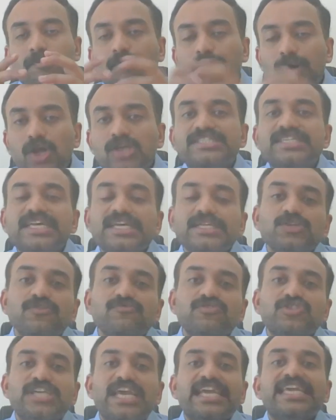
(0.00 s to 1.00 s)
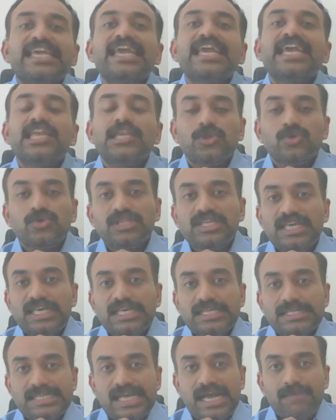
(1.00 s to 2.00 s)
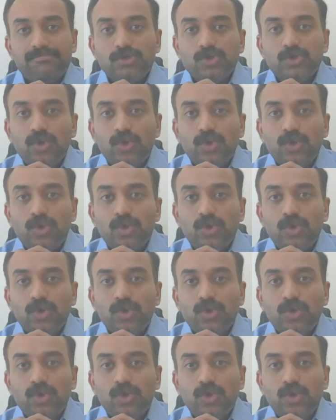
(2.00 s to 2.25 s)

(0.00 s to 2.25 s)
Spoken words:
process of checking into the exam